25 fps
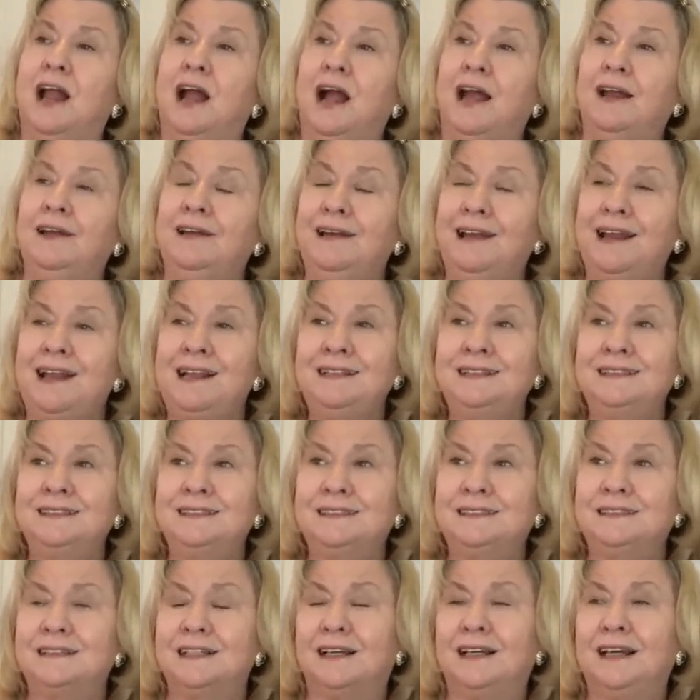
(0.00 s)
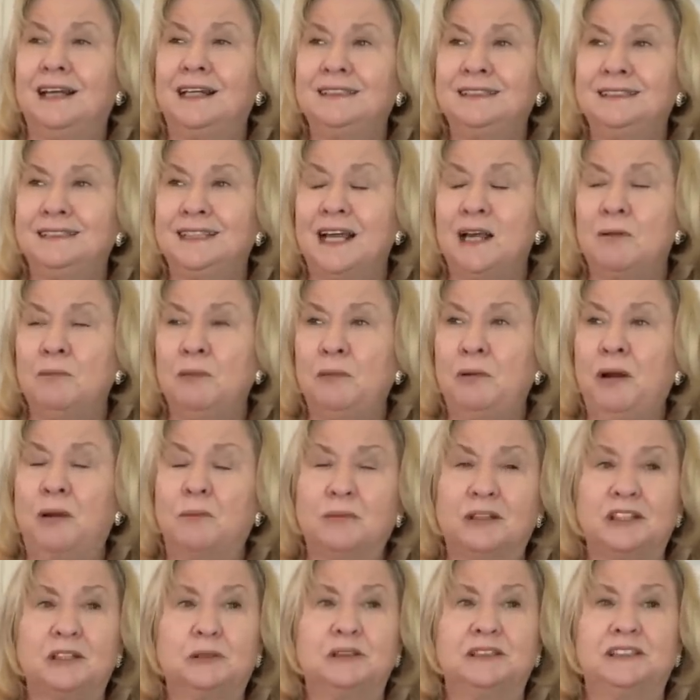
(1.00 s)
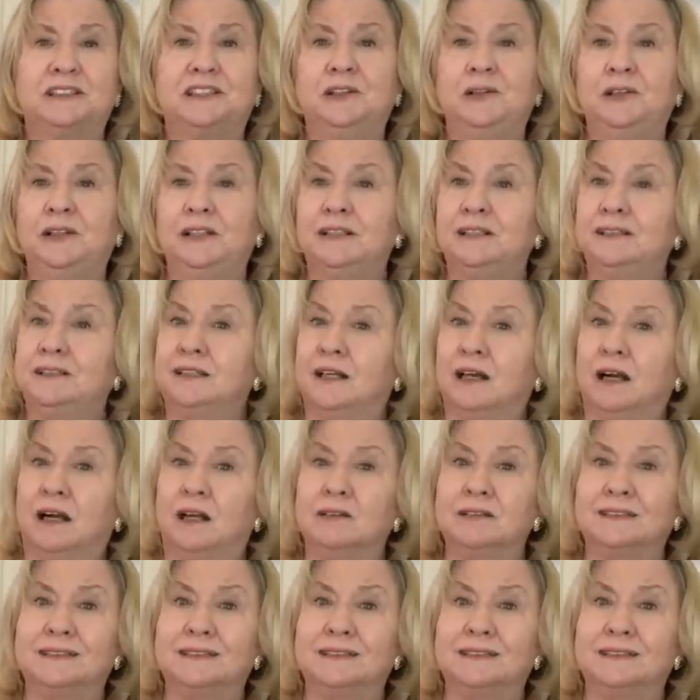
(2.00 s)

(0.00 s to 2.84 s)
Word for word: And last last time we went, which was two years ago,